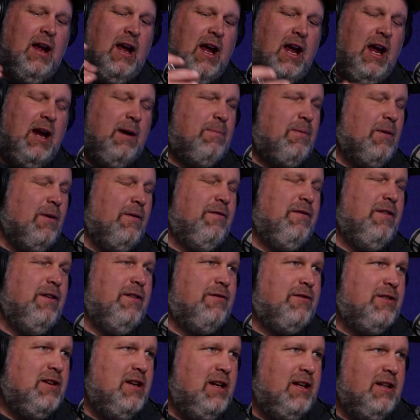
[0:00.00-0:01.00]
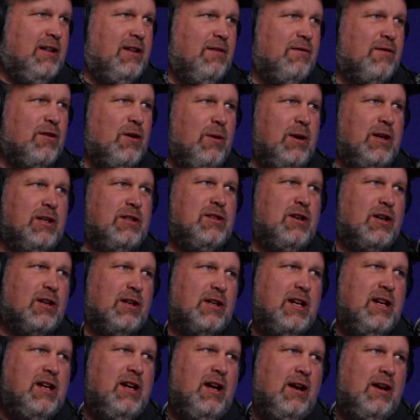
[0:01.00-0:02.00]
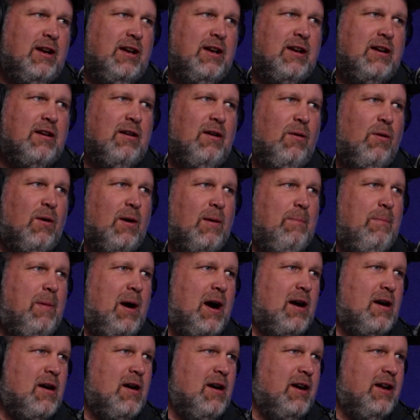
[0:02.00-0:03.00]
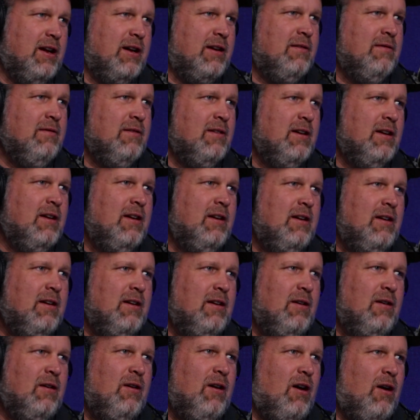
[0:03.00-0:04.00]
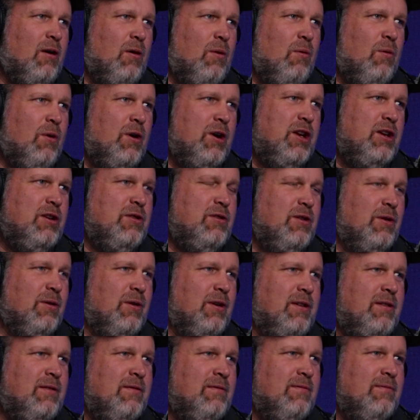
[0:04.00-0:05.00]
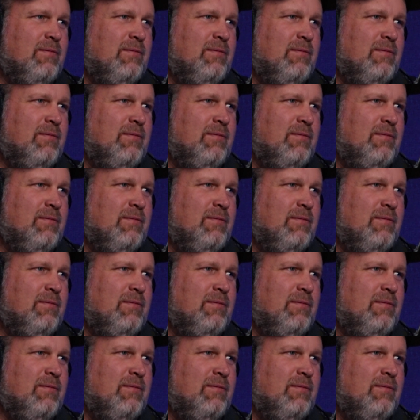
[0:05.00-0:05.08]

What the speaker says: April 15th of going turkey hunting or bear hunting, what are you doing?